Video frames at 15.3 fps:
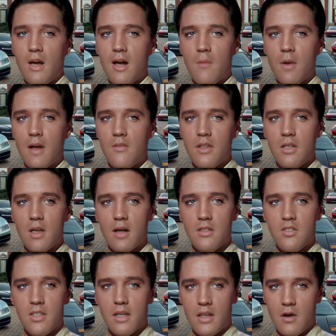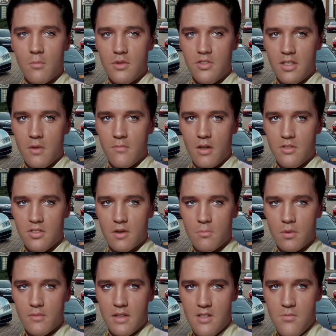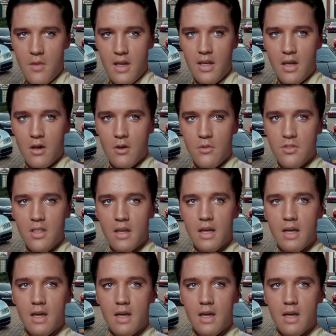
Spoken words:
about the cussing he received on some of his videos,